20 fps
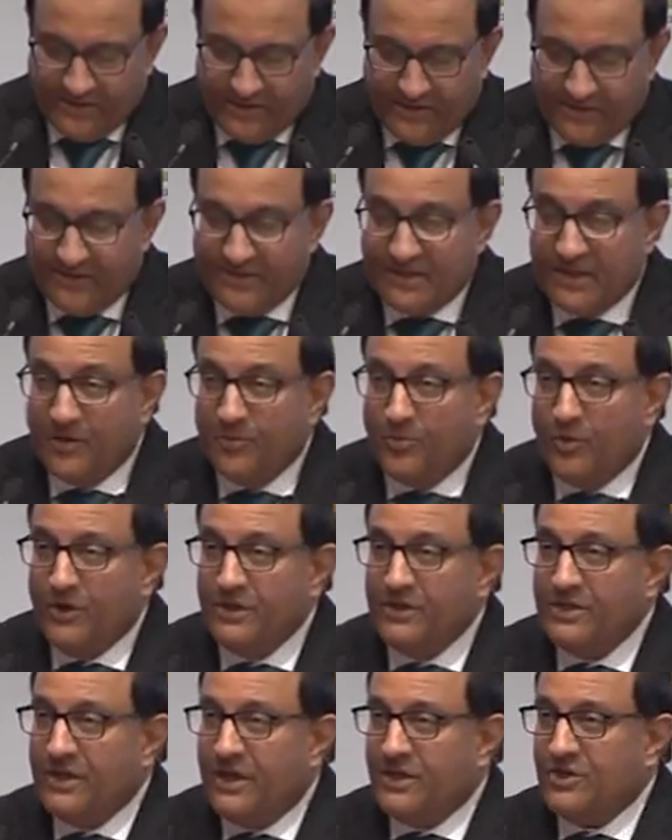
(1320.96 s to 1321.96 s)
at the Singapore
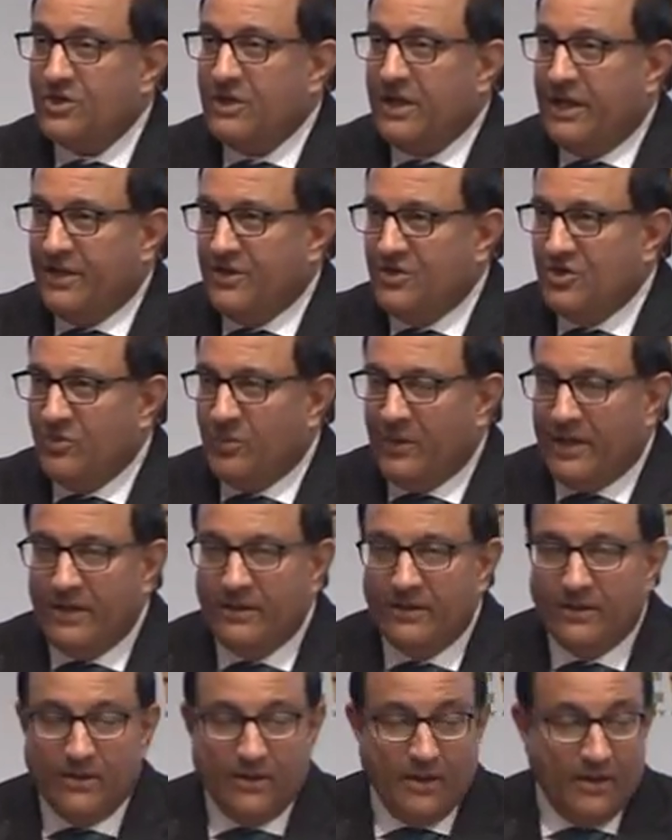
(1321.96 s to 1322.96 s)
International Energy Week
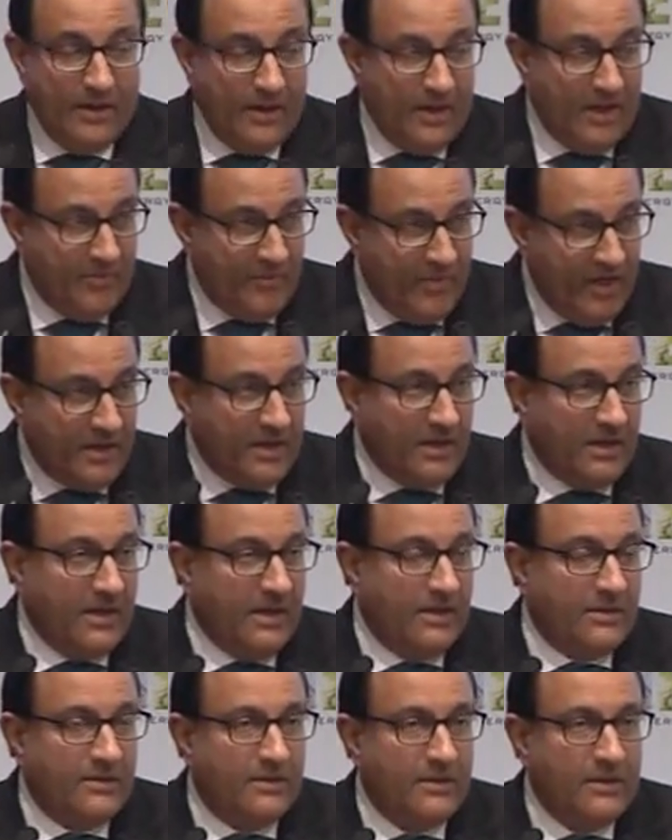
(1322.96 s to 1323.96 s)
and making
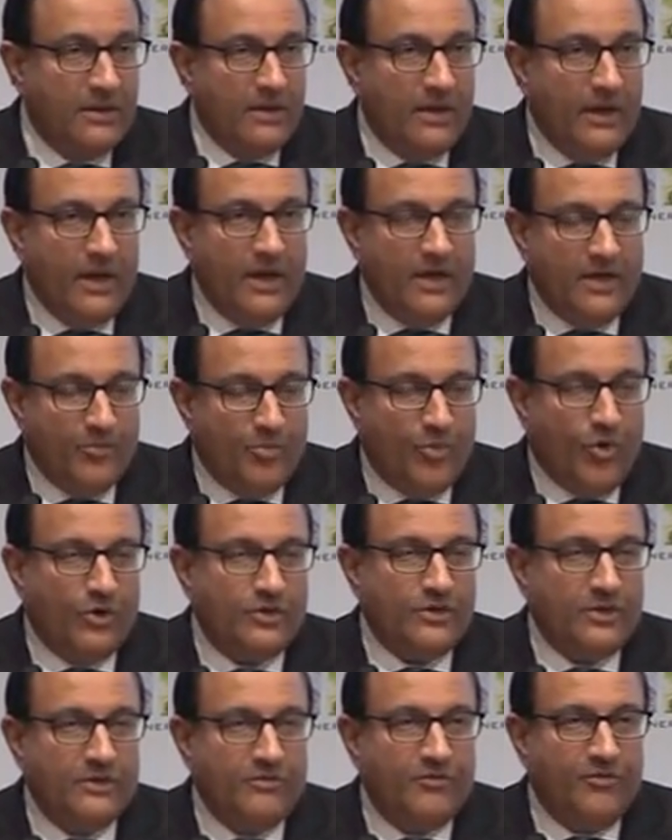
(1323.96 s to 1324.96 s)
it an
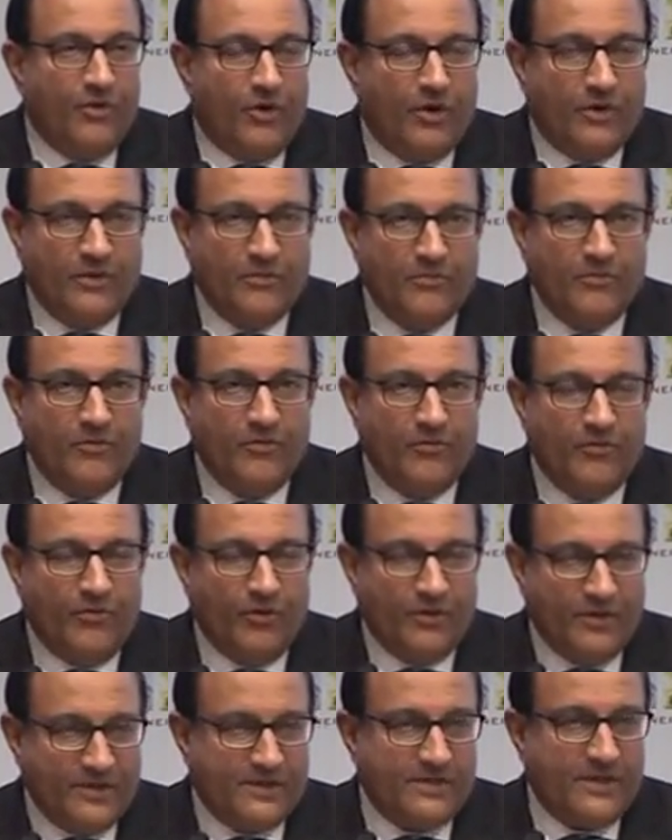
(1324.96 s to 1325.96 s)
important forum for
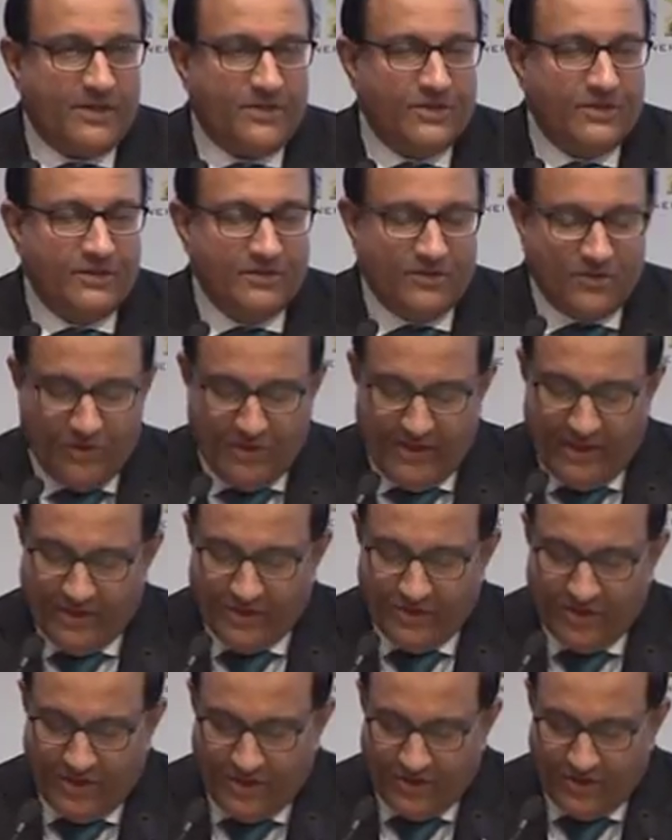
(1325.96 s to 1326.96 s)
discussions on
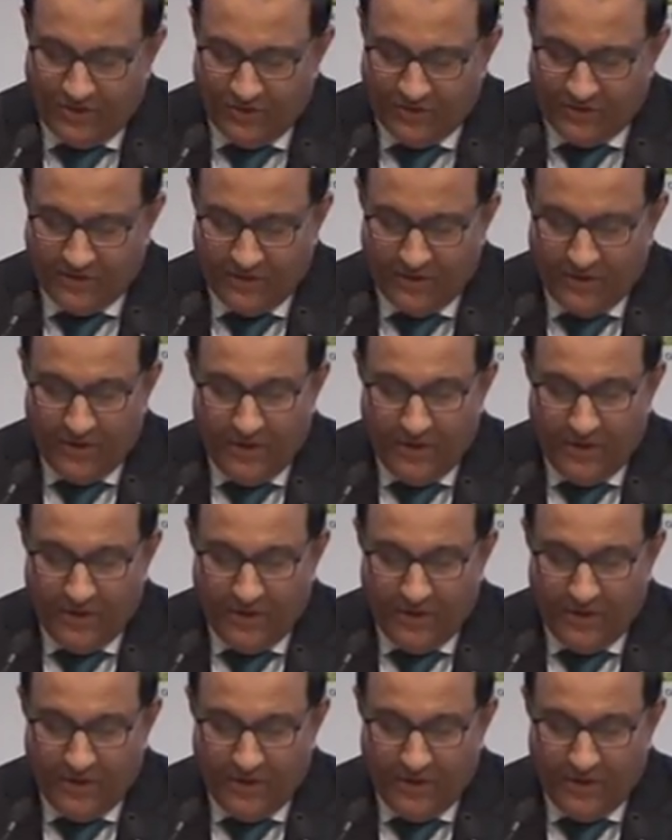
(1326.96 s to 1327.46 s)
energy issues.